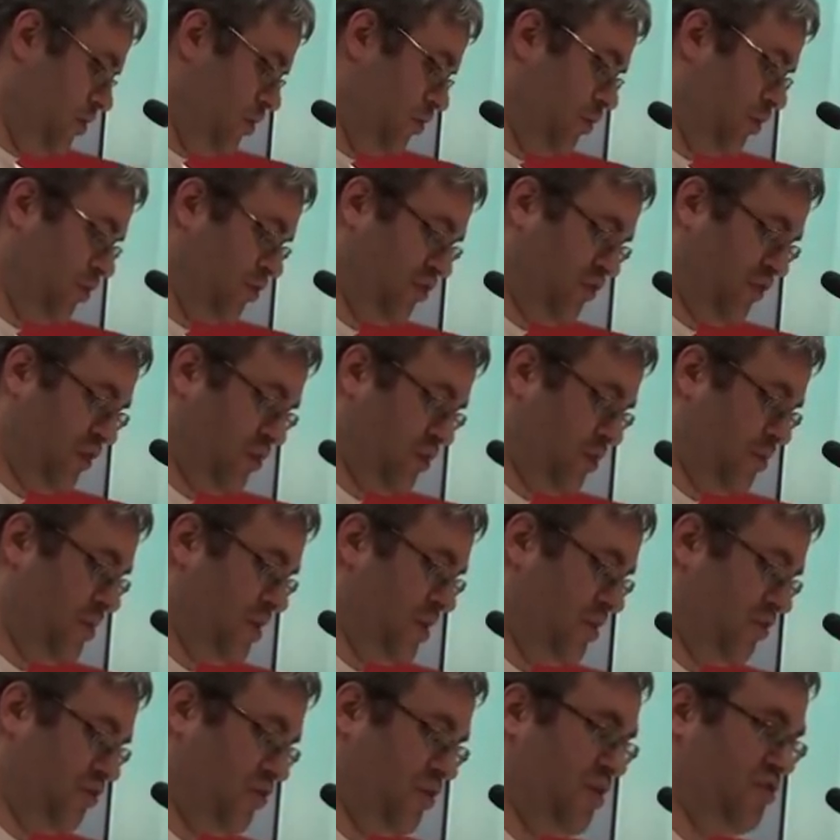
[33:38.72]
the Roosevelt
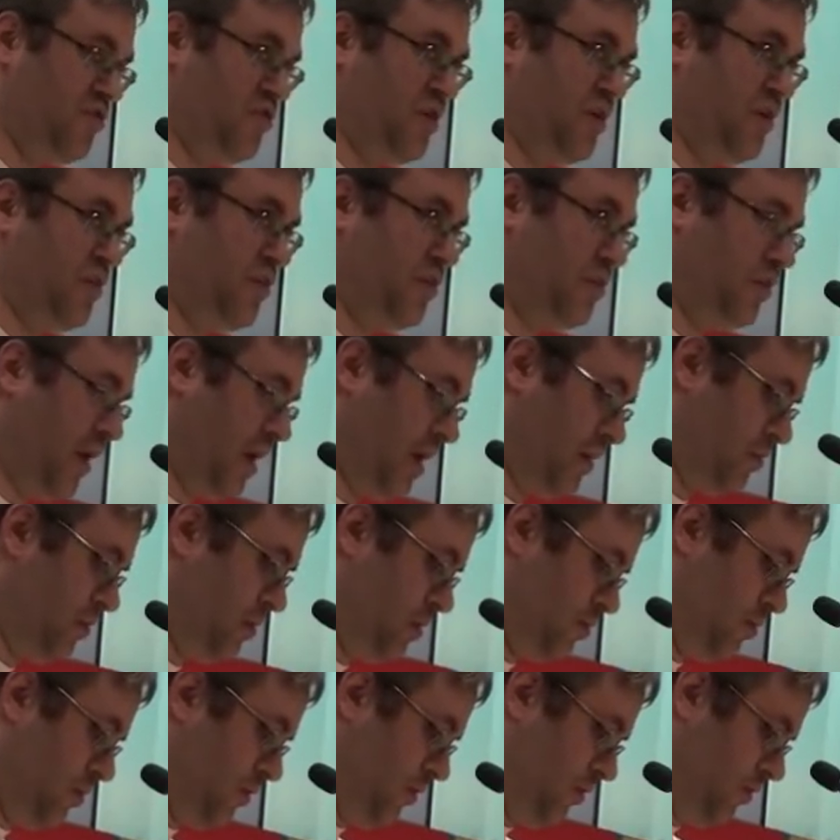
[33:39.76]
administration, and
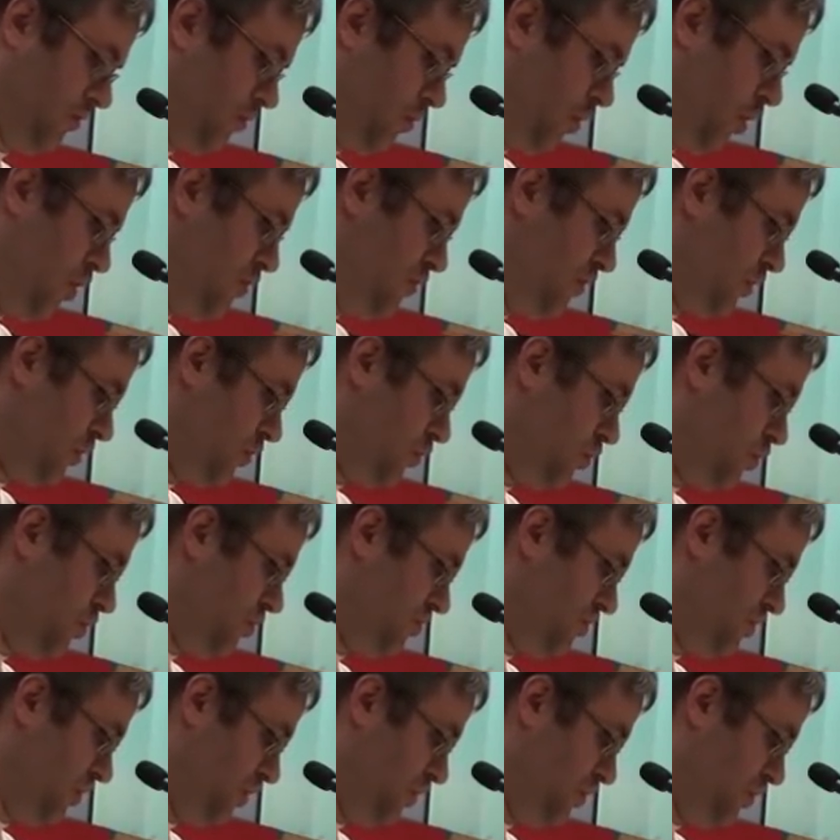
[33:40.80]
liberals. Over the
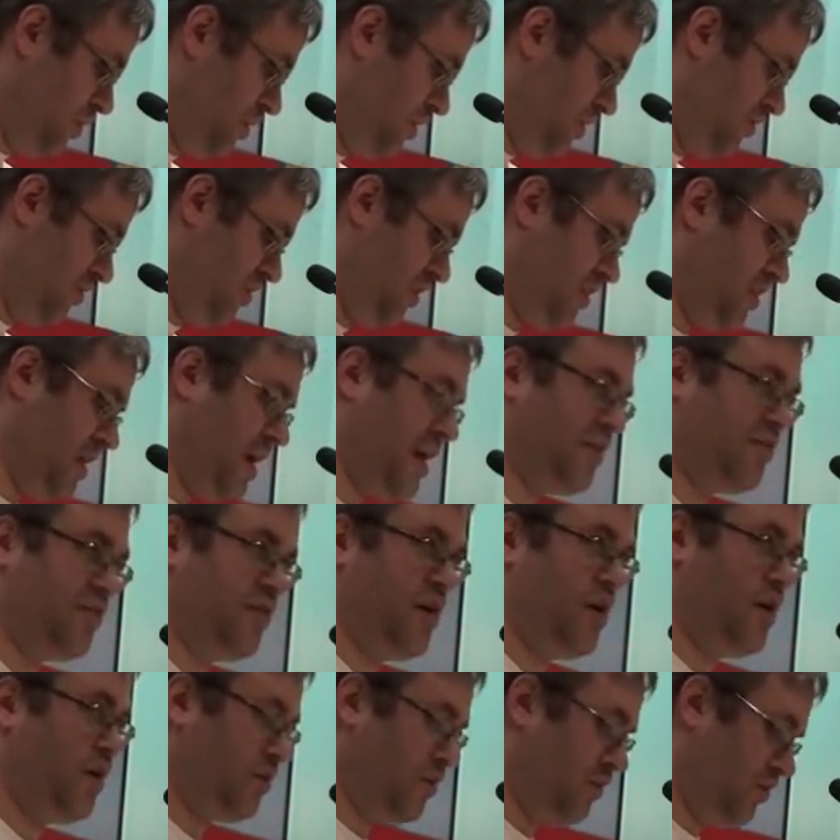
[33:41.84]
course of the 30s, the class
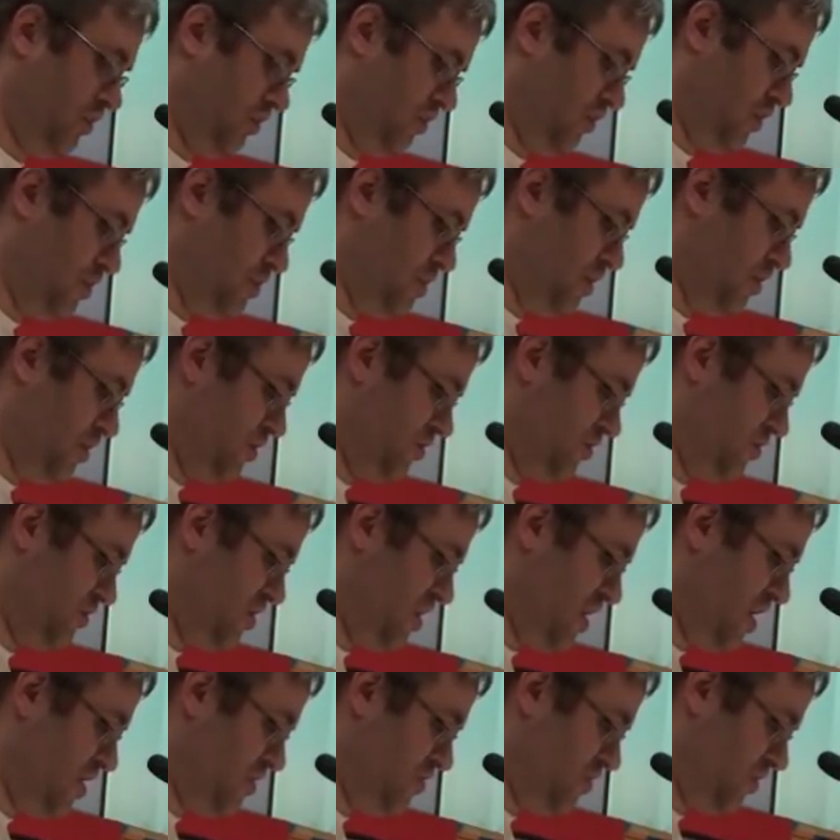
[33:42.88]
character of the CPUSA
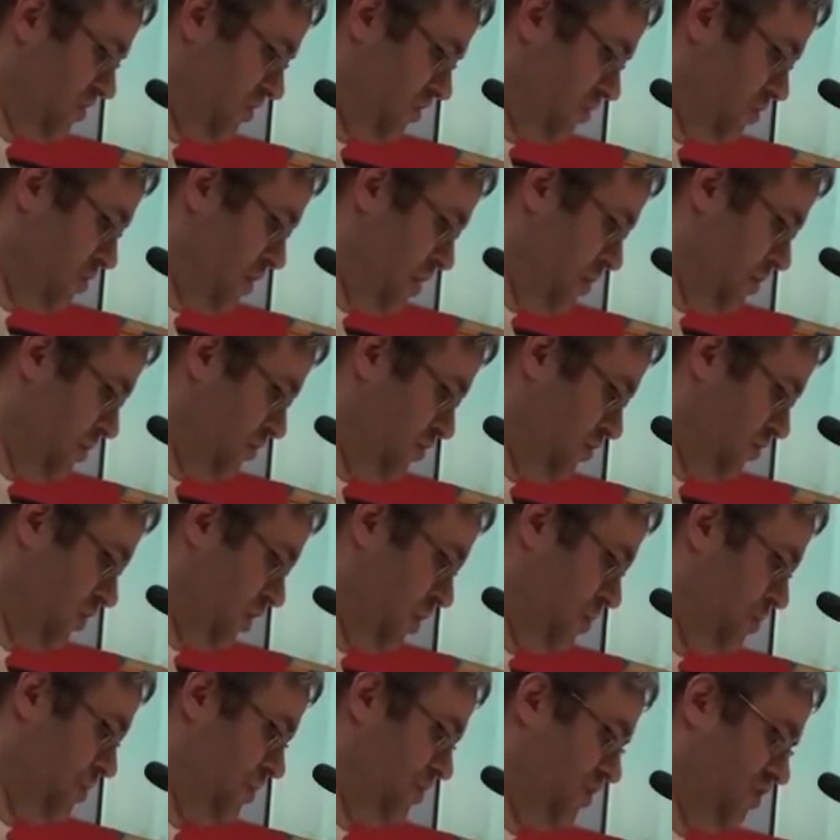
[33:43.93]
changed as its members took
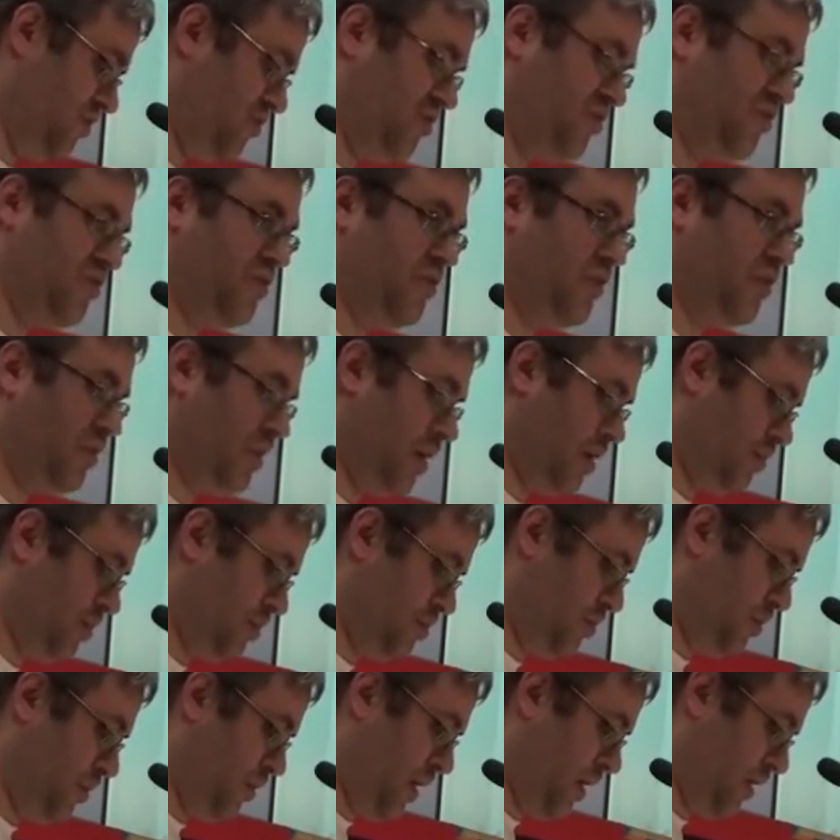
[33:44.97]
up positions in the labor
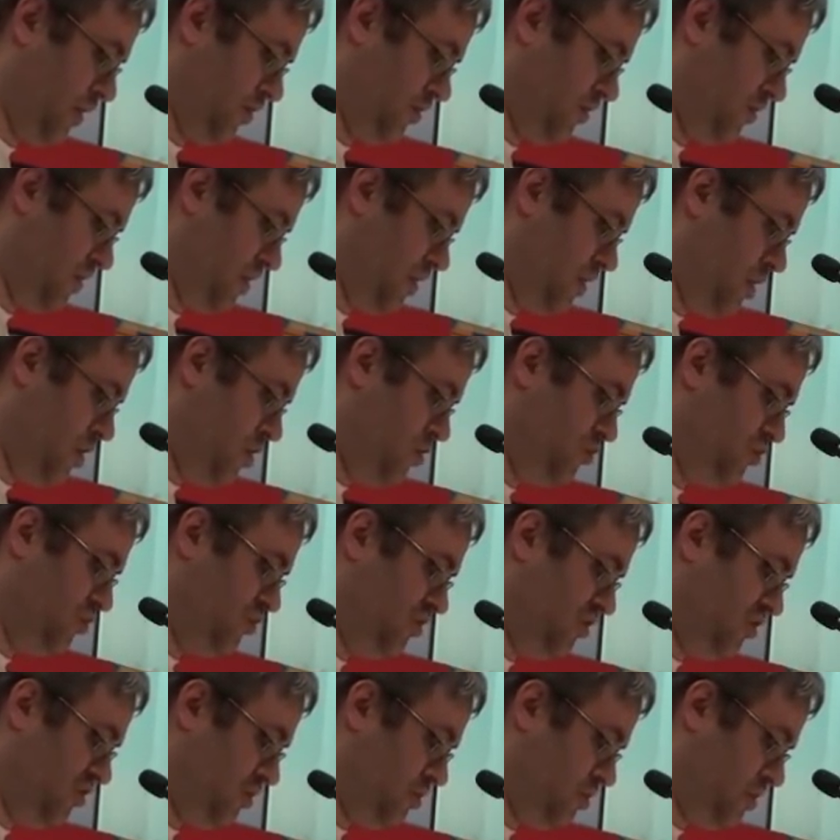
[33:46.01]
bureaucracy
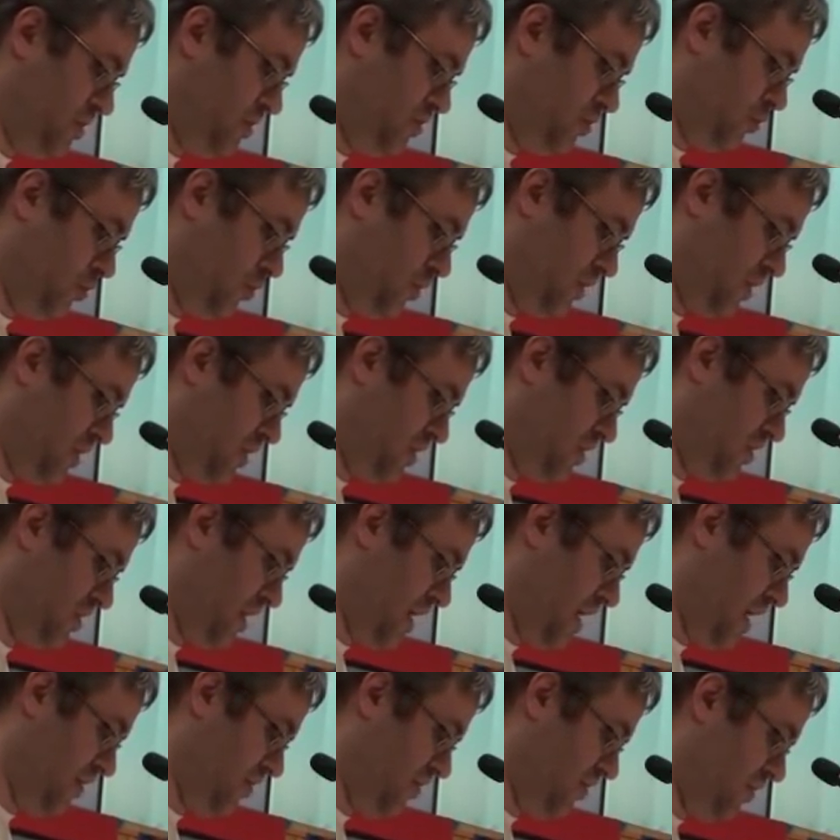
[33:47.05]
to discipline the working
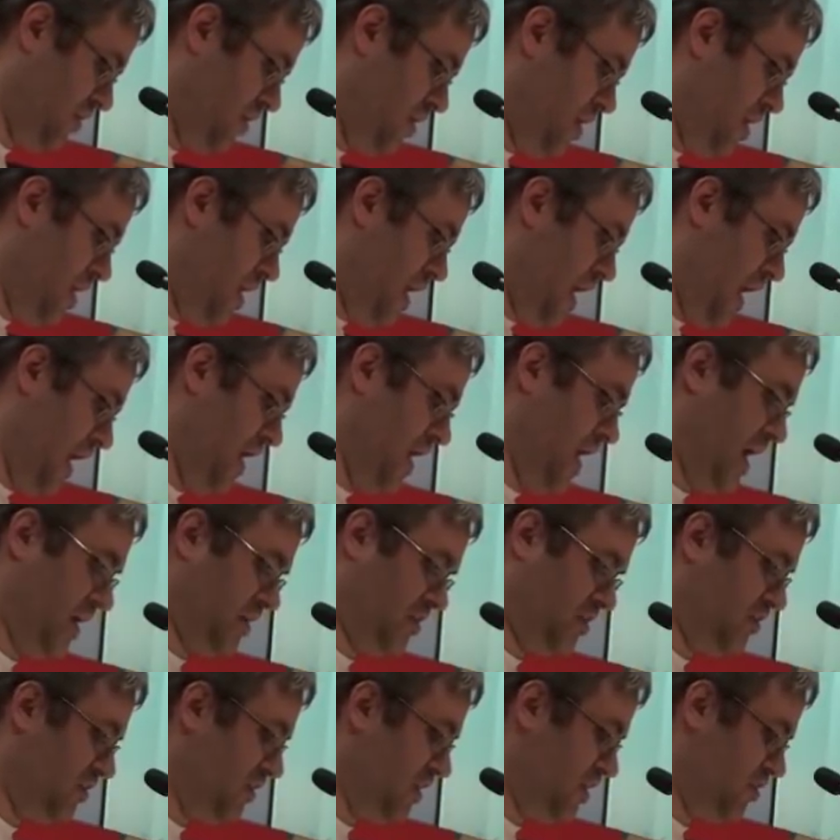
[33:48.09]
class and
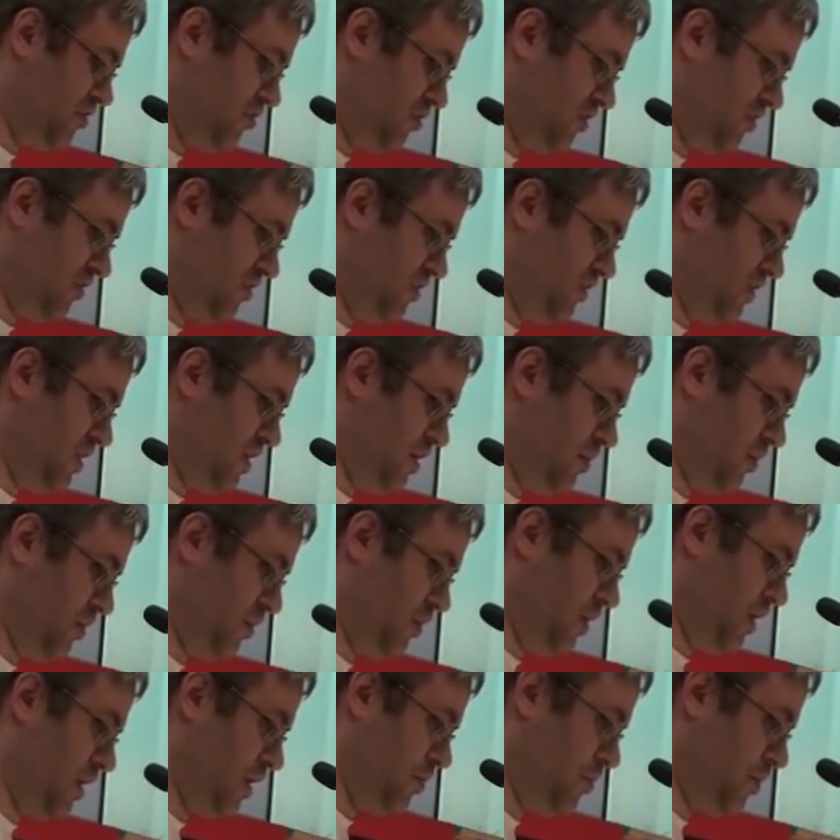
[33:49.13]
act in the interests of the
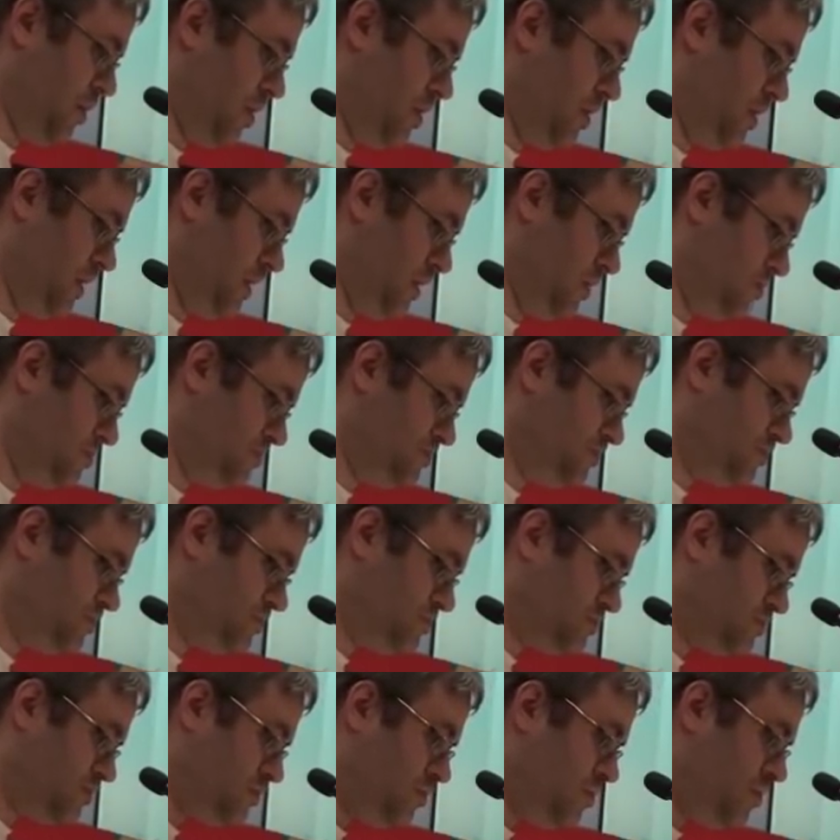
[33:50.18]
Democratic Party.
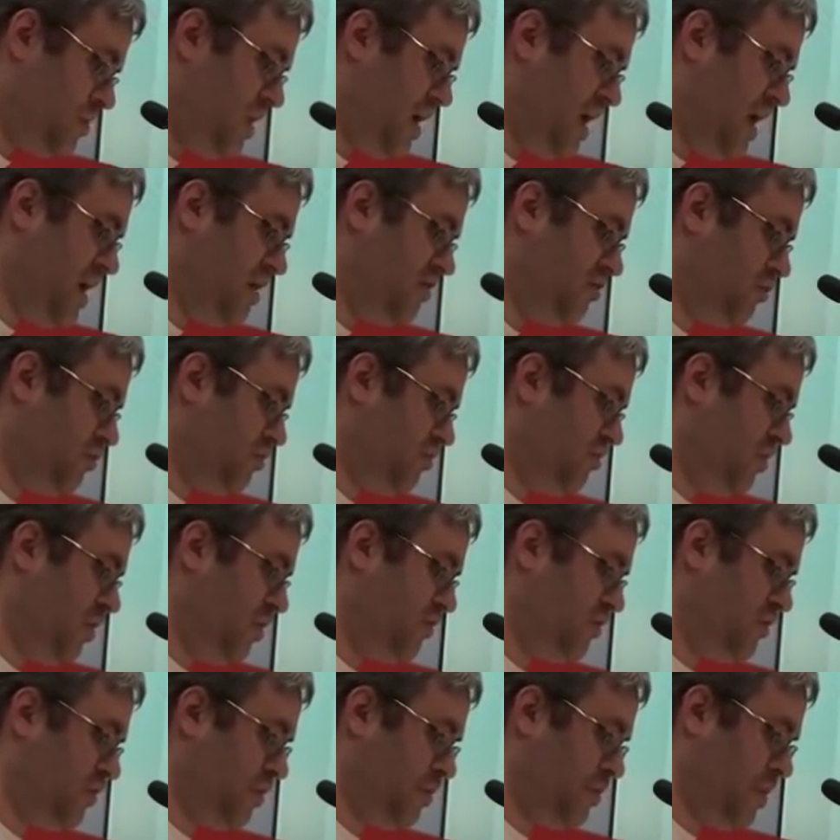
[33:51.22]
As a
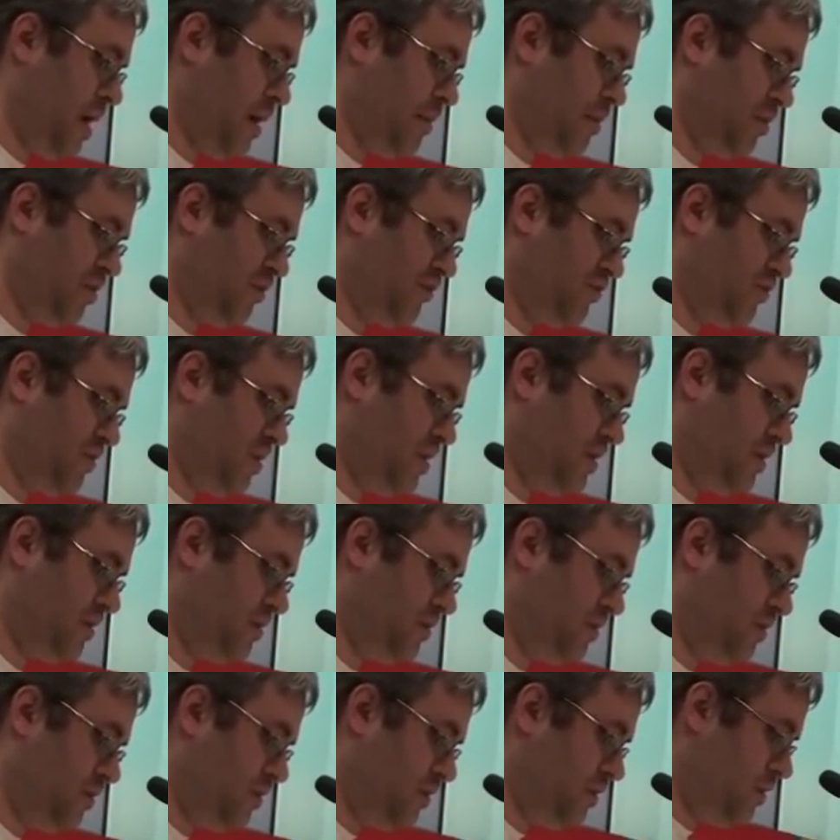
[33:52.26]
result of the Popular
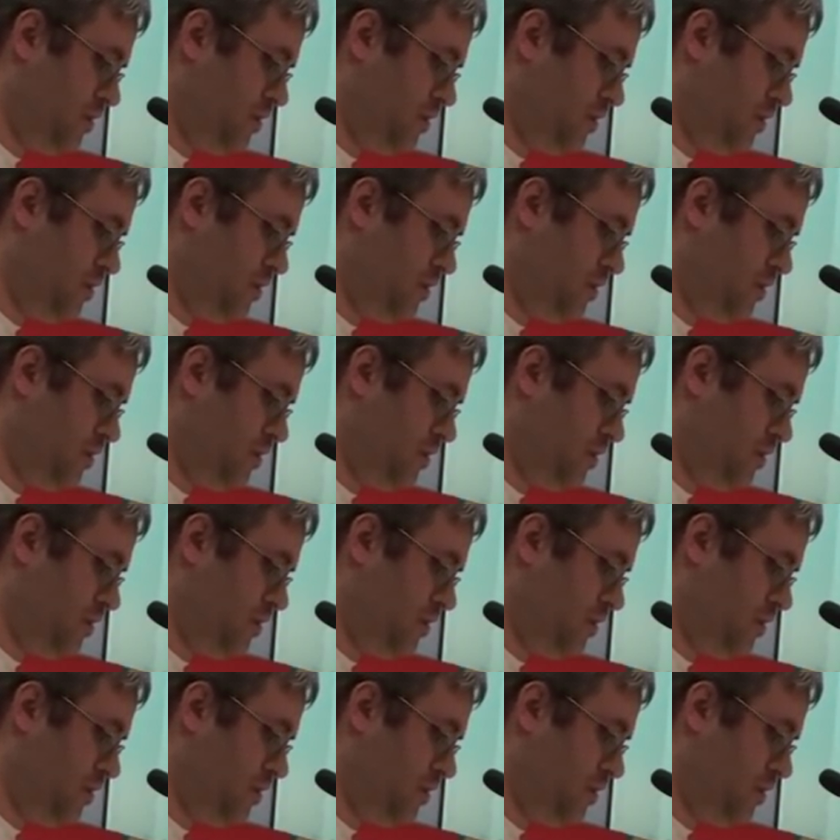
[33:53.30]
Front,